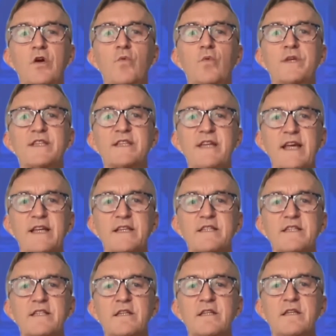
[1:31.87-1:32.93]
with
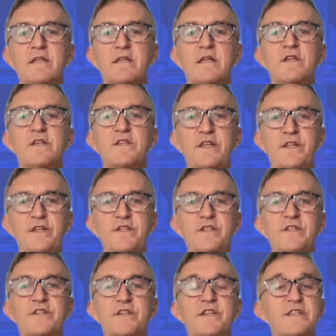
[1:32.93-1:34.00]
states,
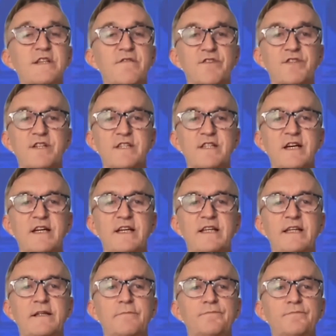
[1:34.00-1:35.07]
citizens and civil
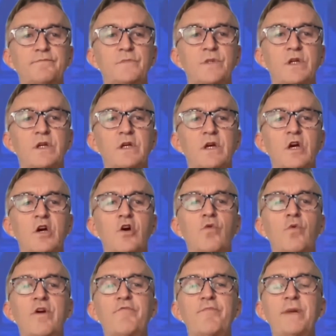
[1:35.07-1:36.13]
society.
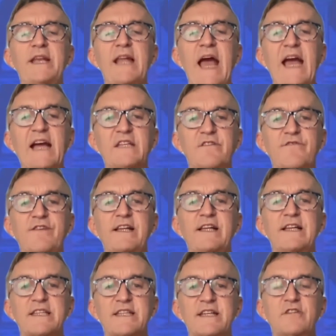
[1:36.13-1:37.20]
We've been actively
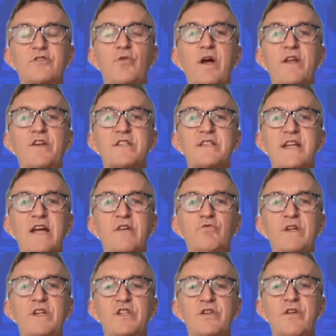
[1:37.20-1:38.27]
listening to understand
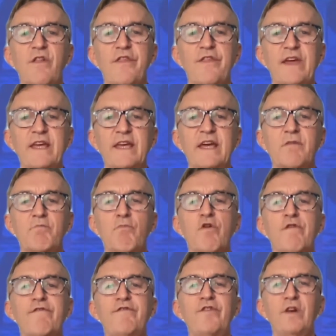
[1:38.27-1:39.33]
regional thinking more
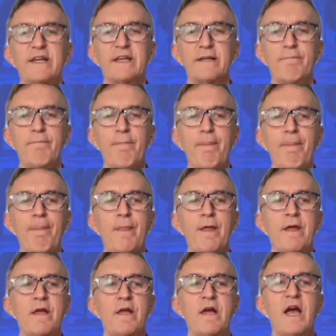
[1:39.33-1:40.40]
fully
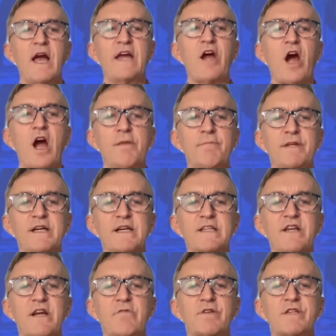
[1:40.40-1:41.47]
and harmonise
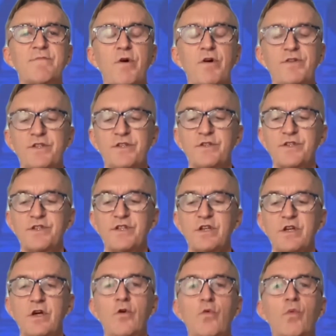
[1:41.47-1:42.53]
our responses
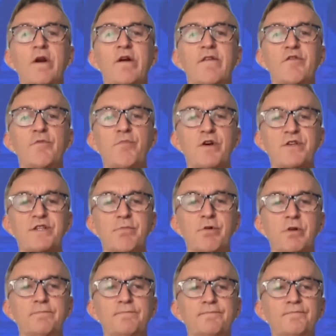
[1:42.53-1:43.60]
wherever possible.